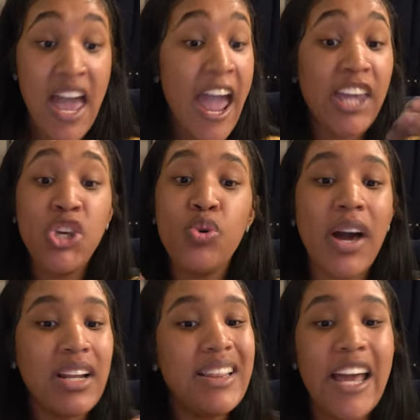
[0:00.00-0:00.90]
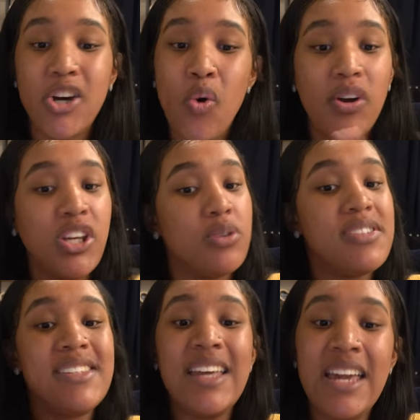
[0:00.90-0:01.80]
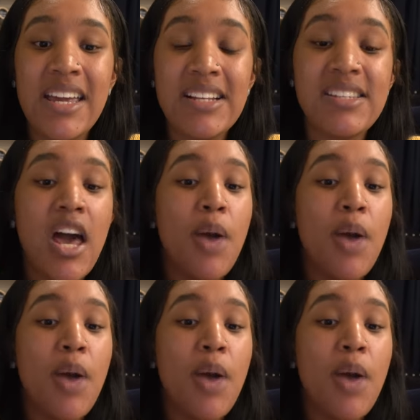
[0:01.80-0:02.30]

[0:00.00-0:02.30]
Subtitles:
And you got to let go of your sins